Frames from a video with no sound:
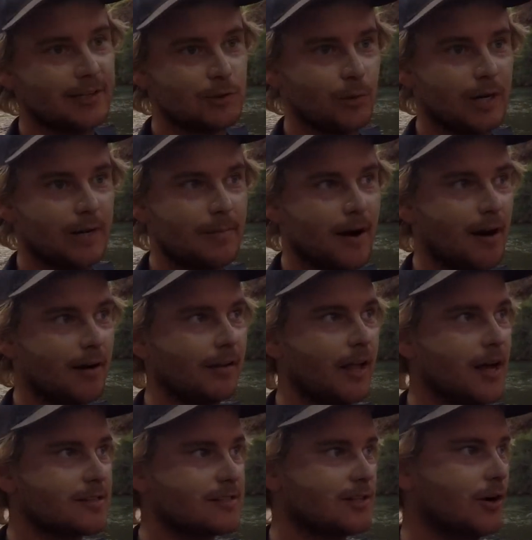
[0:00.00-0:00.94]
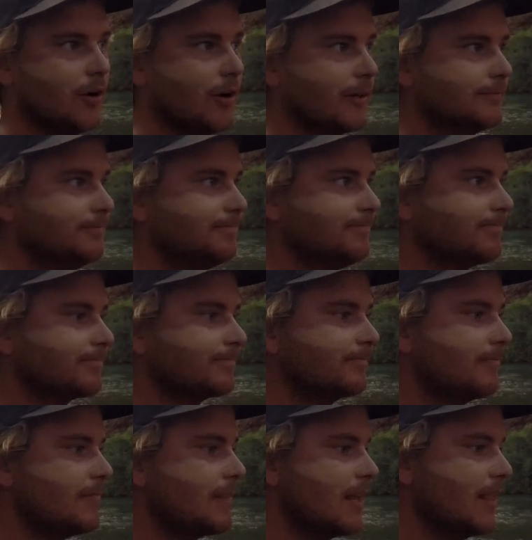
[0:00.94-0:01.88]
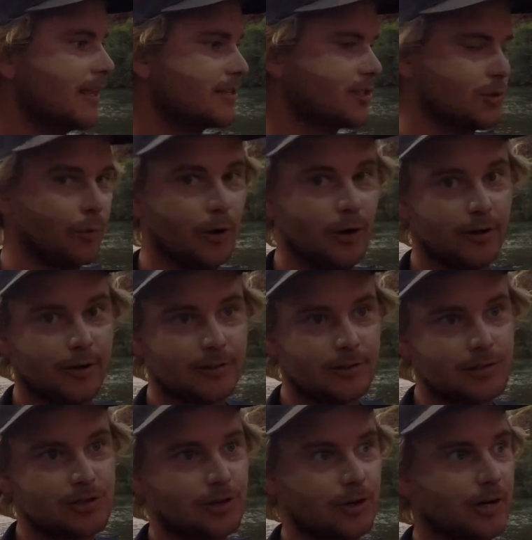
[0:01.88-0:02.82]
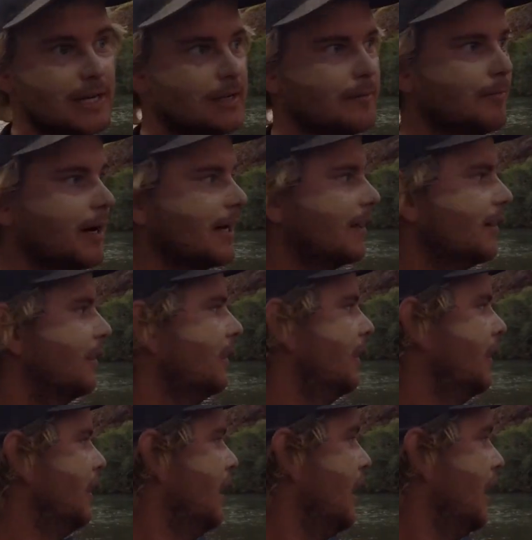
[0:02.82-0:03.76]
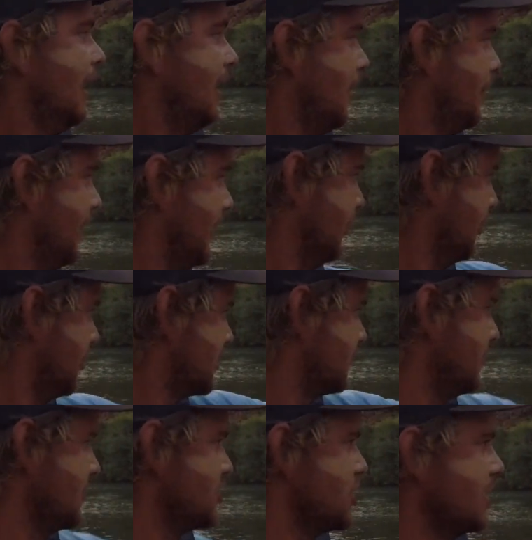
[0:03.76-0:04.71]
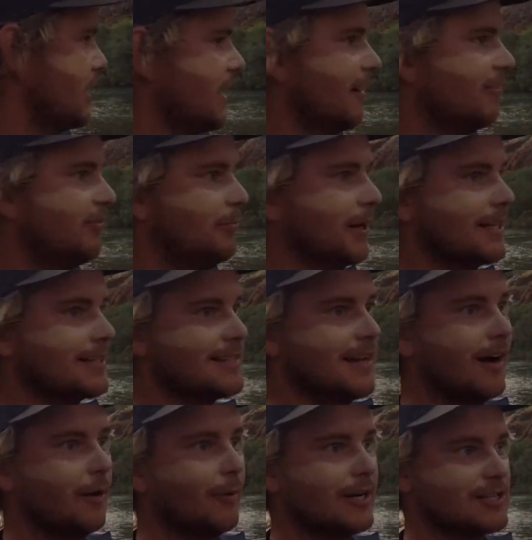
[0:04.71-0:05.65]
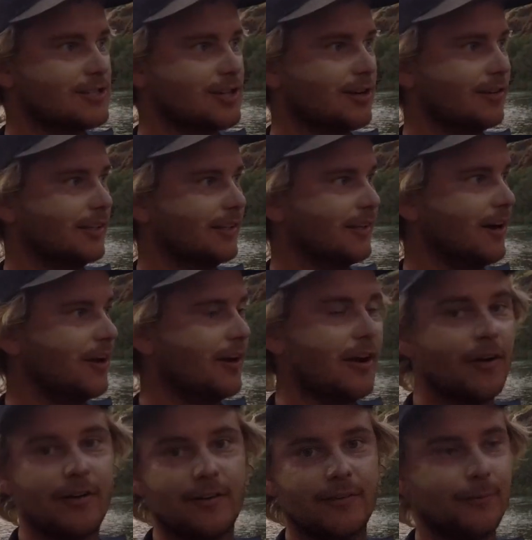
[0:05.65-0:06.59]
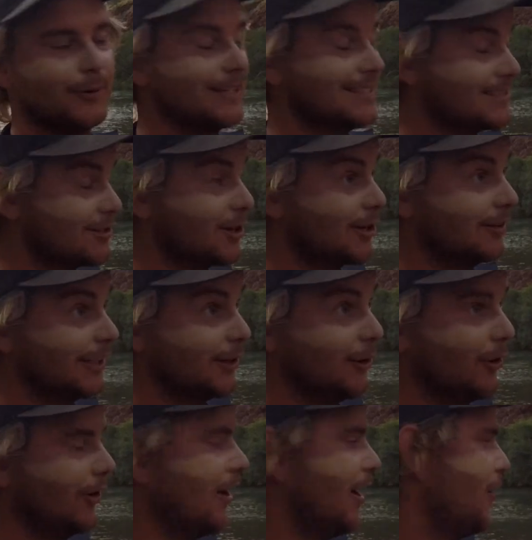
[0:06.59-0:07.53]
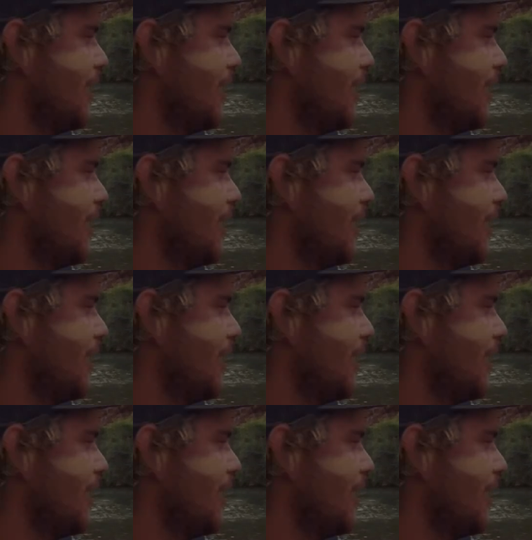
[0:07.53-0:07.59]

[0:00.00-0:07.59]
20 barra last night. That's the word on the street, but I mean, it looks fishy enough, but we certainly got no